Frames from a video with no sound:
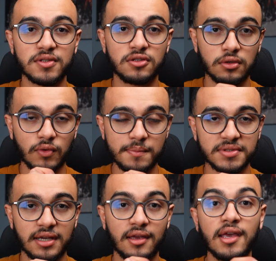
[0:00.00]
student
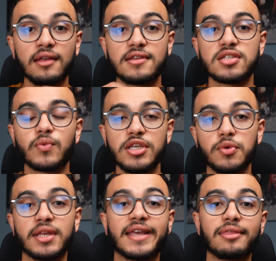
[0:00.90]
website. This way you
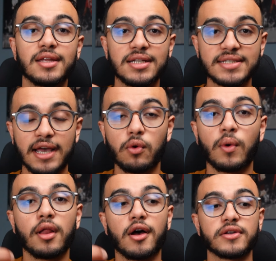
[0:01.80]
can get the discount
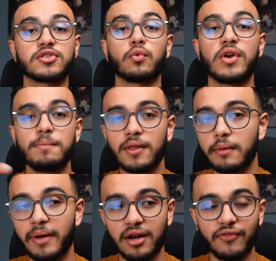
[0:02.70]
while also reaping the
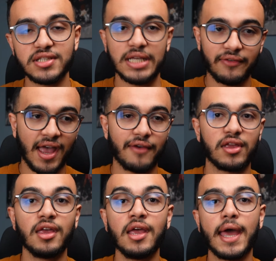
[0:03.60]
benefits of
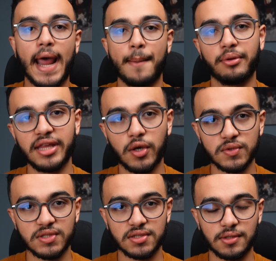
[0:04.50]
having an Apple
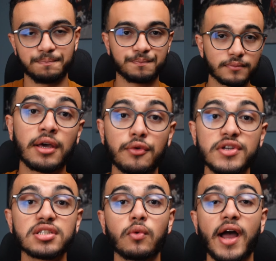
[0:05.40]
ecosystem. Now, the
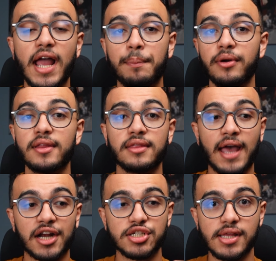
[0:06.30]
reason why I put
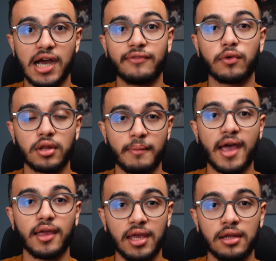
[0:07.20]
actually the iPhone and the
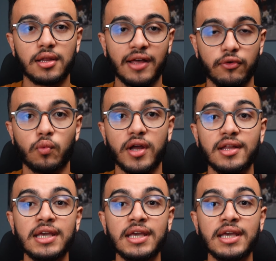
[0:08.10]
Mac in level 1